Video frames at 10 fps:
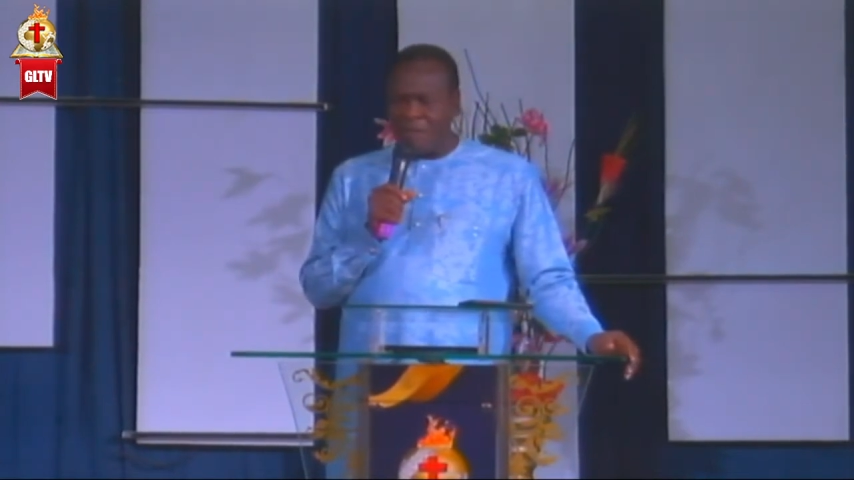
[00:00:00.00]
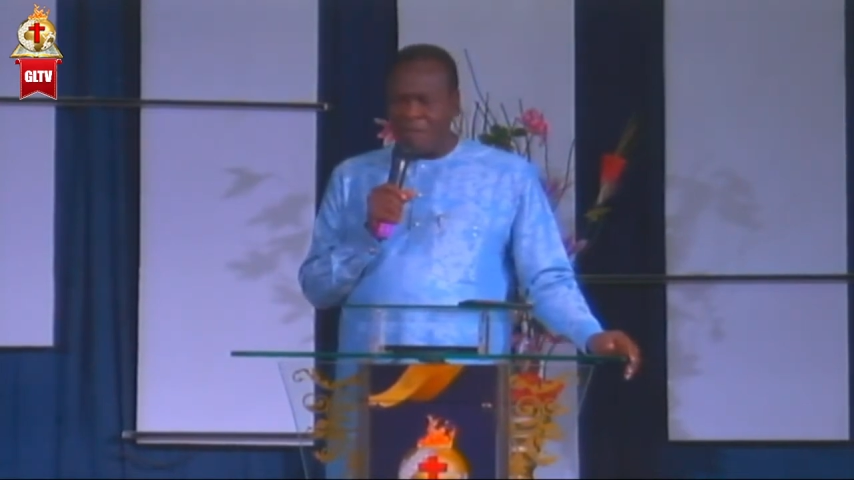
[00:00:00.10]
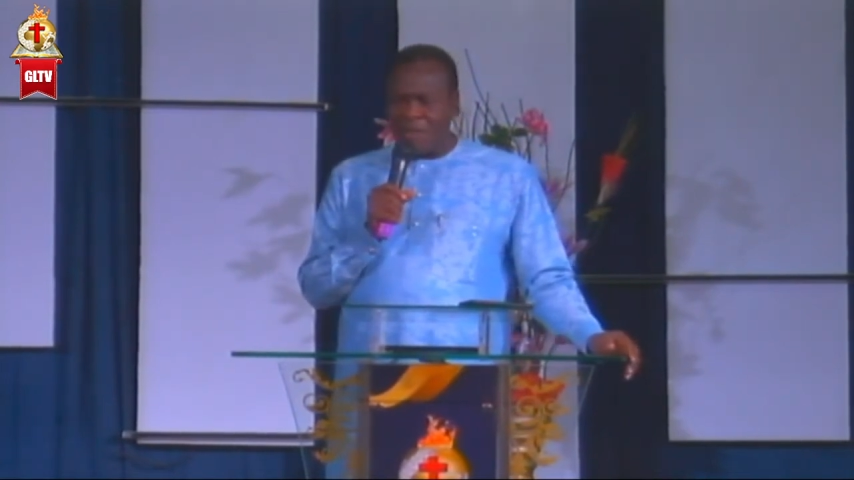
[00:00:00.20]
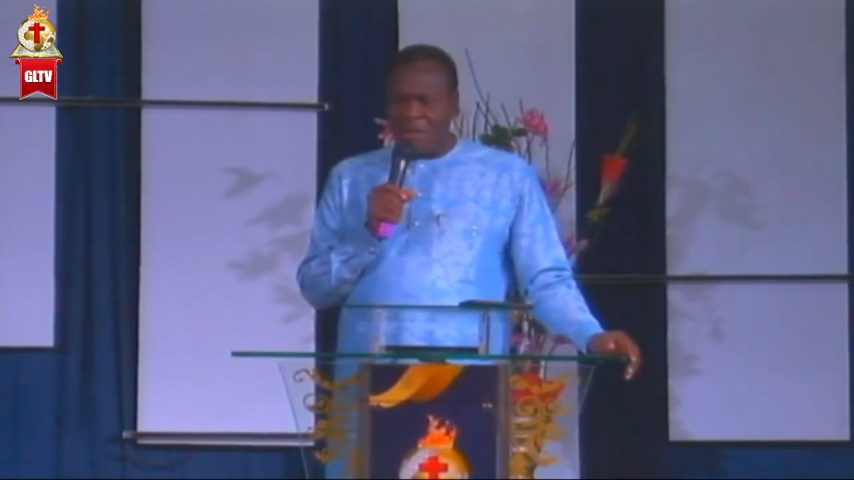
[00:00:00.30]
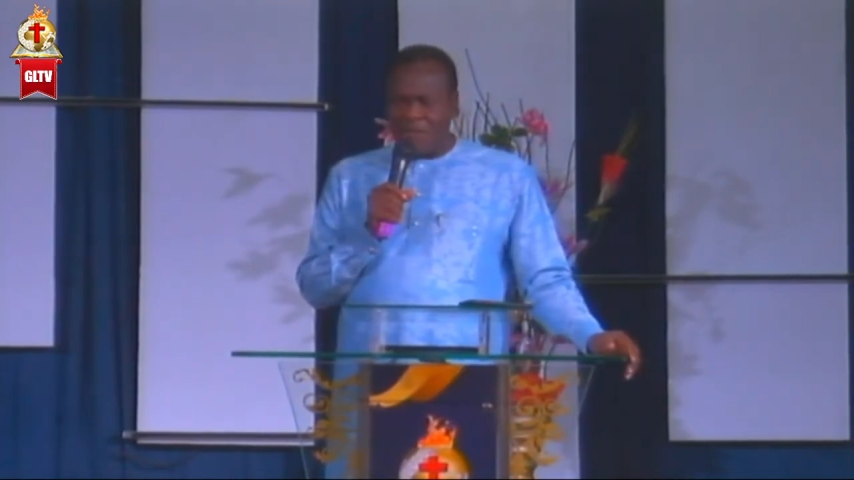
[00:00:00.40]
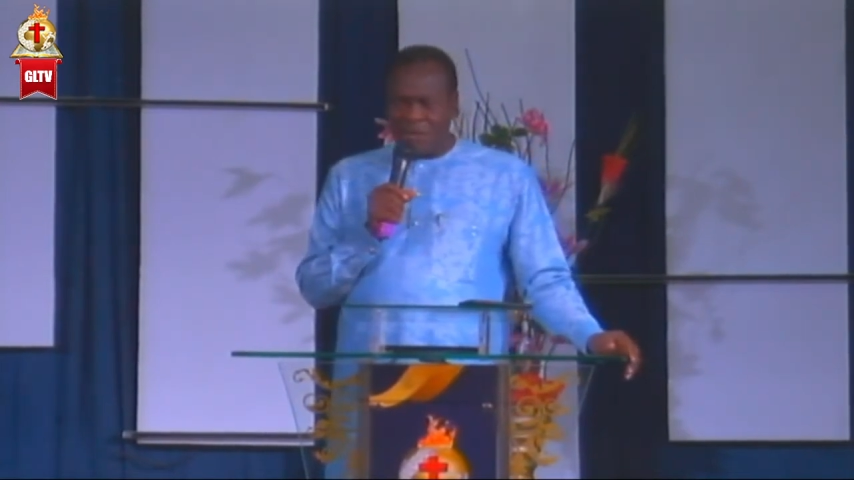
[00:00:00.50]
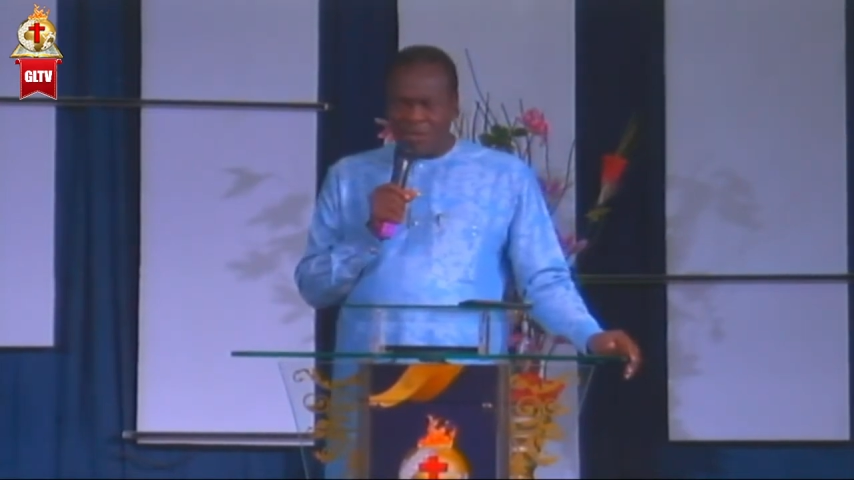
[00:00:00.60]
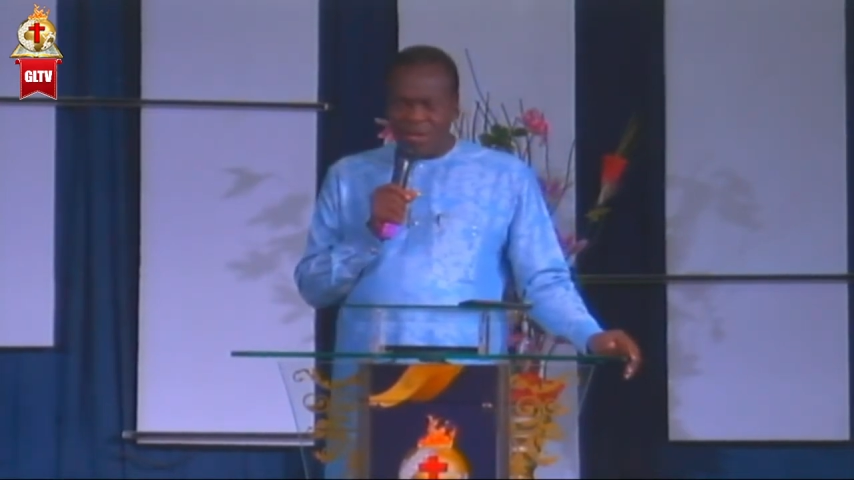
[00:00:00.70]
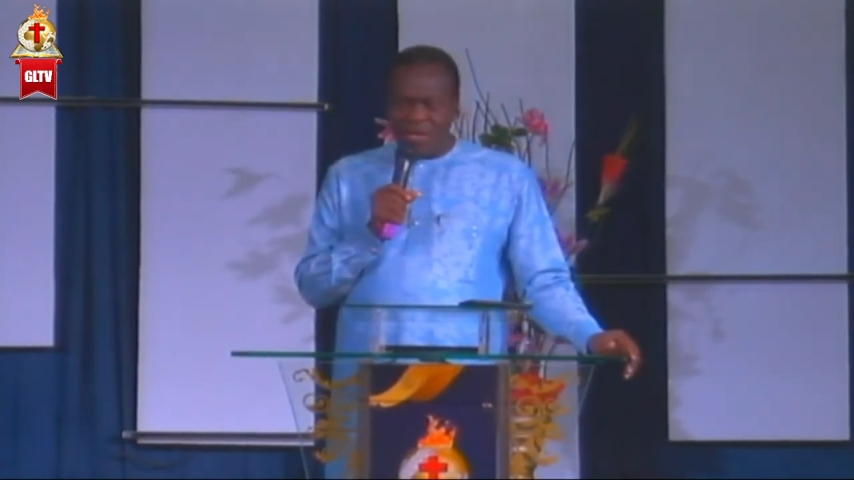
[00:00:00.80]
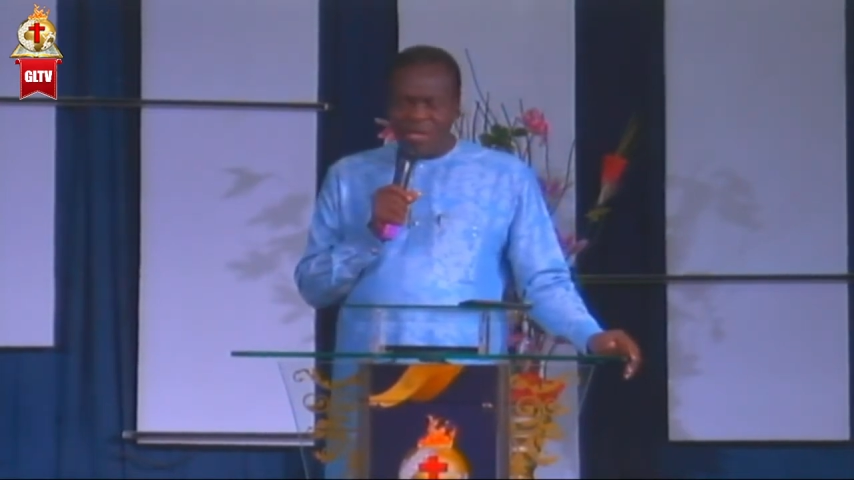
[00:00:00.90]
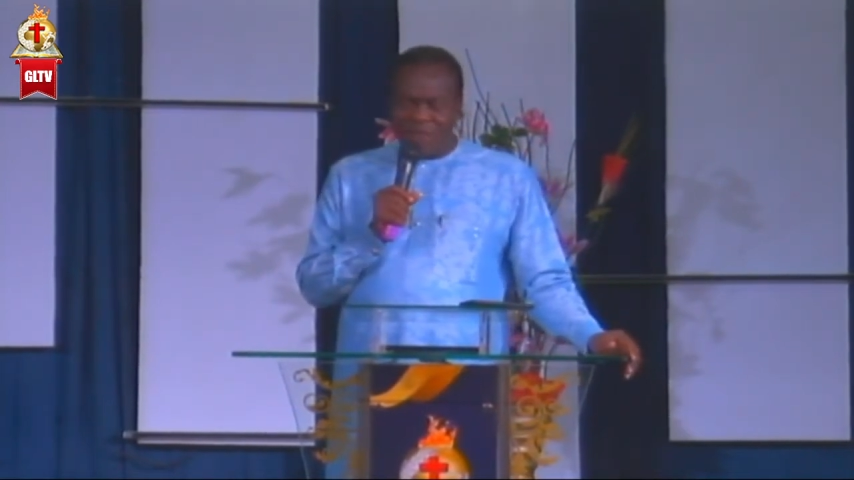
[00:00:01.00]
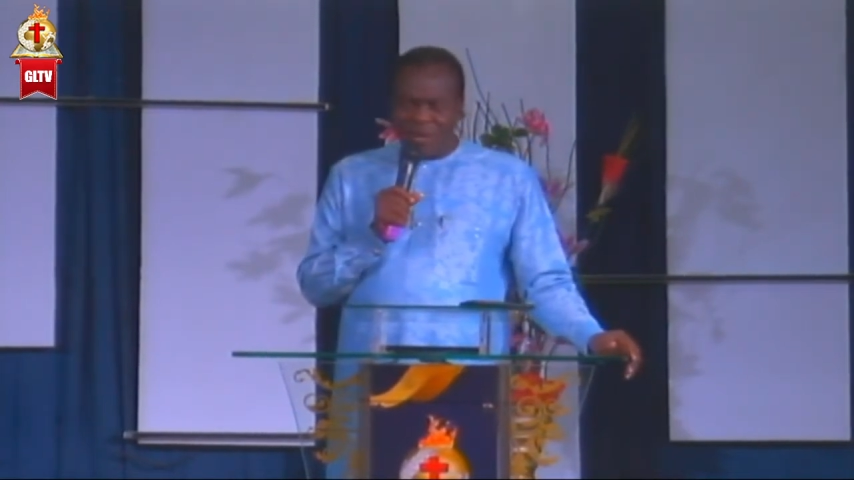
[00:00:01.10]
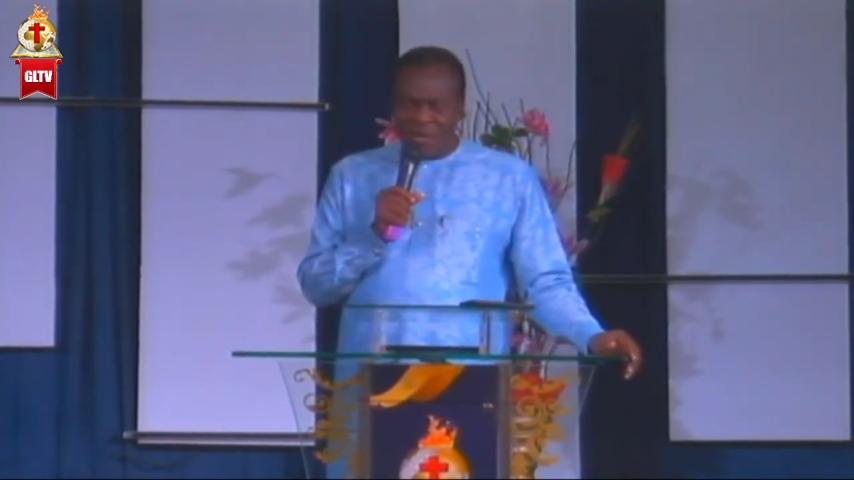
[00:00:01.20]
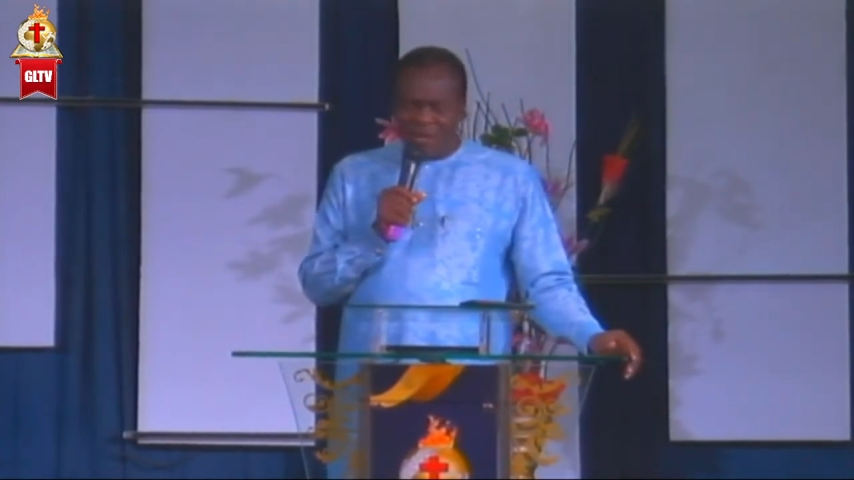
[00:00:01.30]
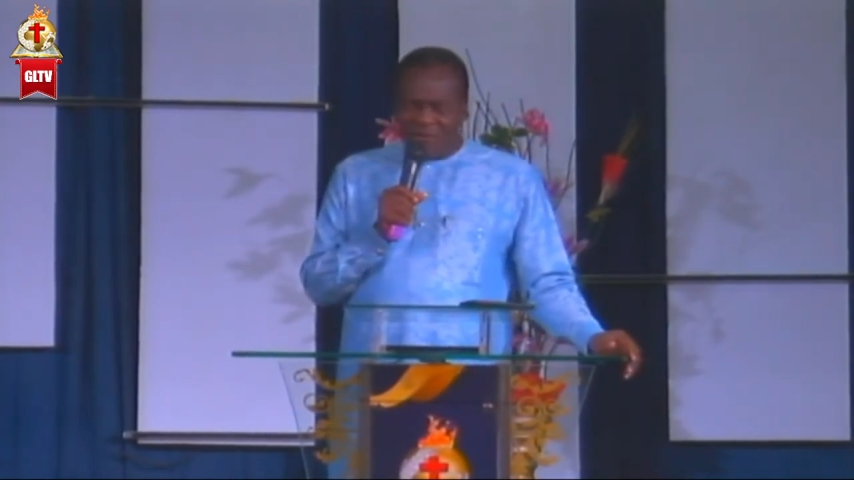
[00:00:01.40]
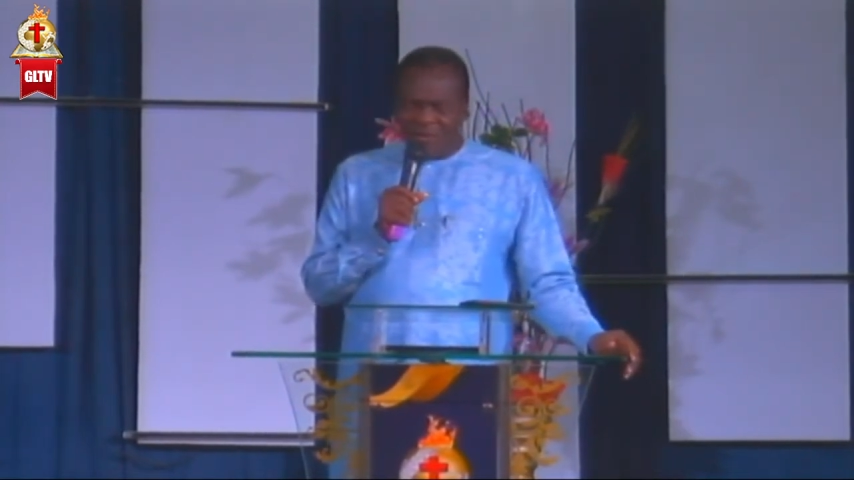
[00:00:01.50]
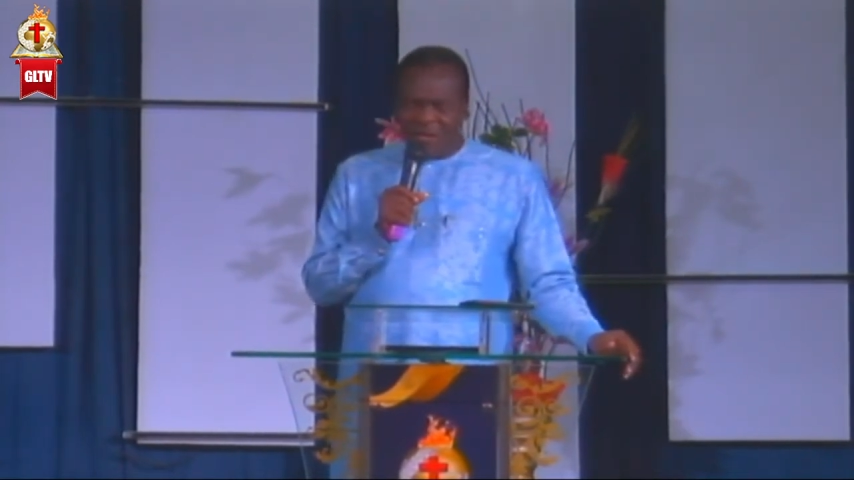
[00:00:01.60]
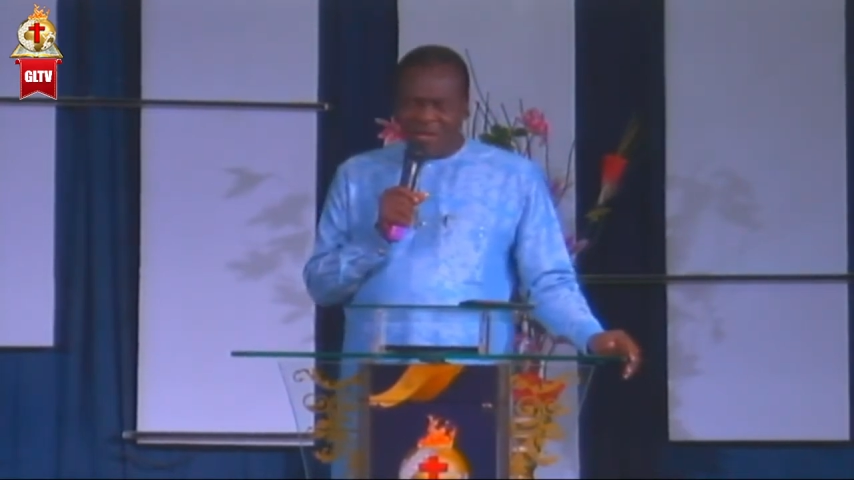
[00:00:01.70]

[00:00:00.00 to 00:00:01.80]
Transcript: between the believer